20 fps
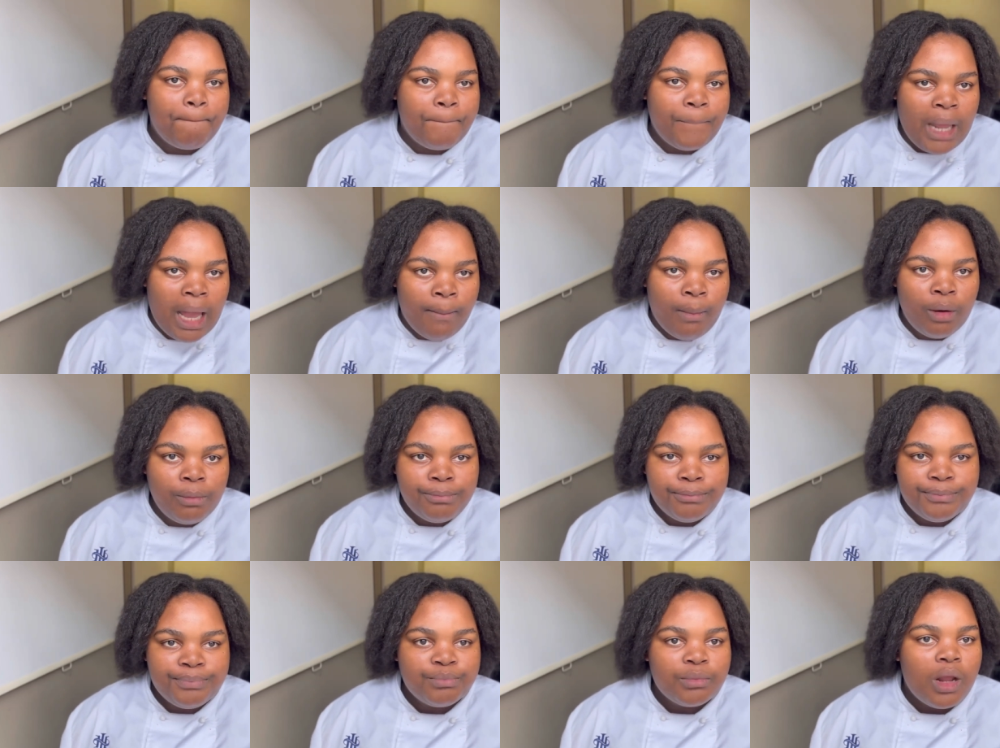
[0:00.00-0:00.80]
yeah bro?
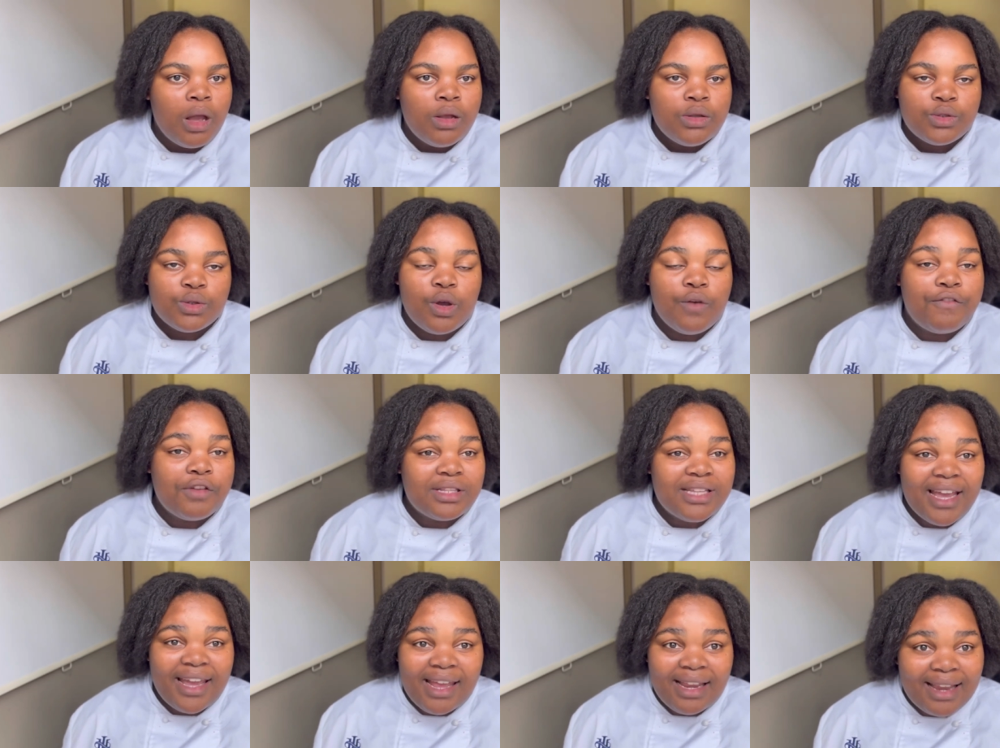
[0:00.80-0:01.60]
so if you
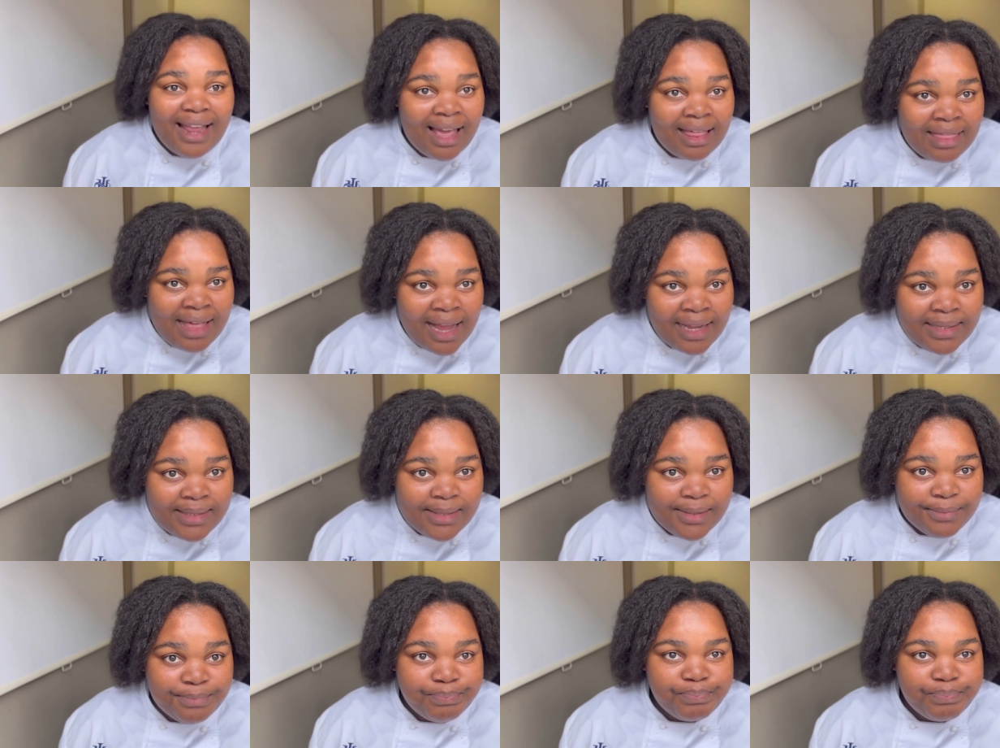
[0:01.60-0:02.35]
take it like that